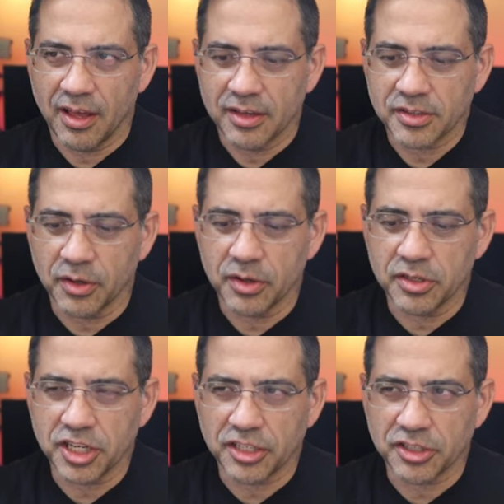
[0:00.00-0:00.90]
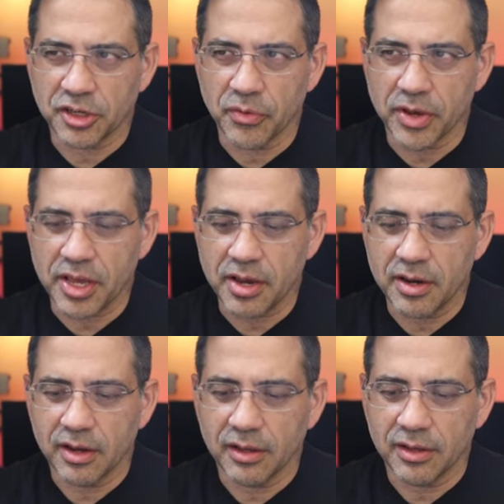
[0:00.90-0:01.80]
So you can change it to
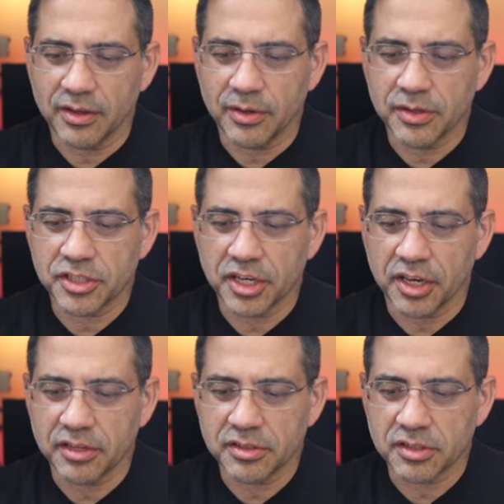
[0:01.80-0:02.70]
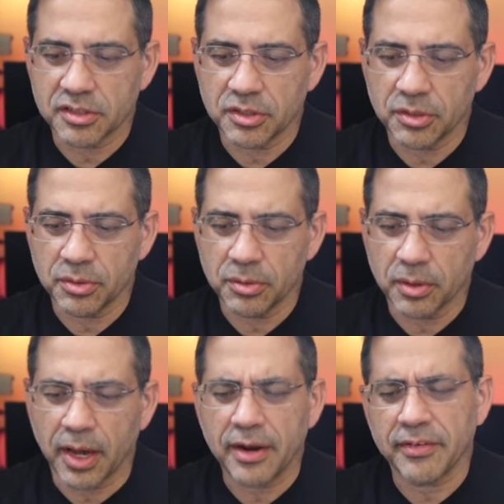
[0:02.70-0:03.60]
green. You can change it to
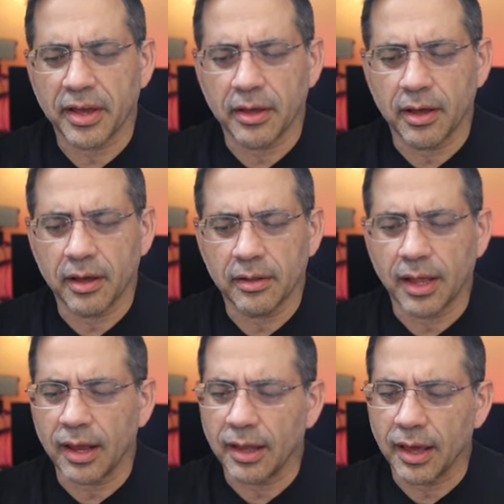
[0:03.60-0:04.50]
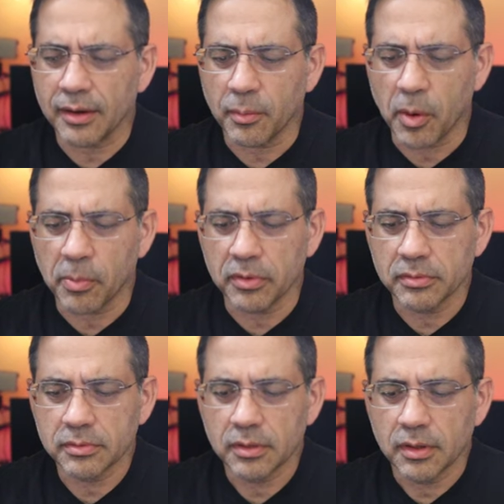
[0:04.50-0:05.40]
kind of like a lilac or purple.
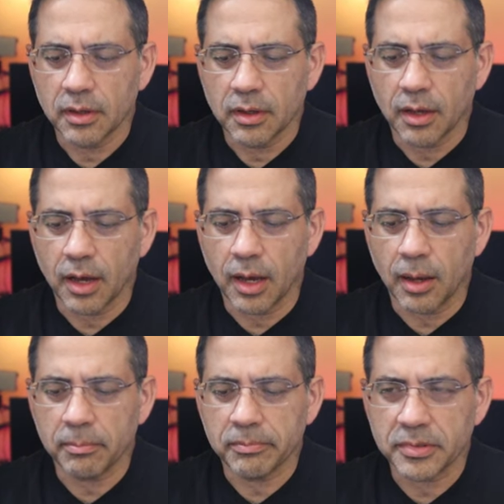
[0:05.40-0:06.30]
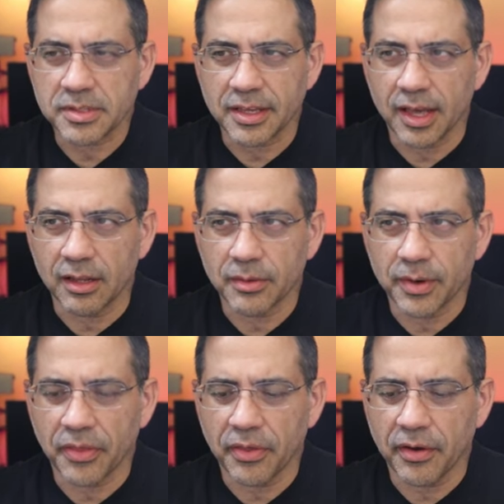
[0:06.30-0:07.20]
Um, it's a yellow
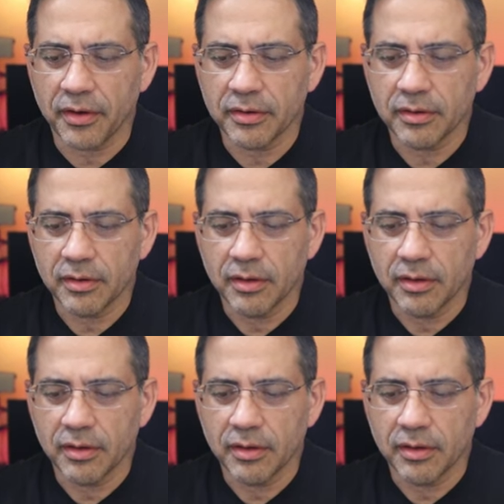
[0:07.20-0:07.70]
right there.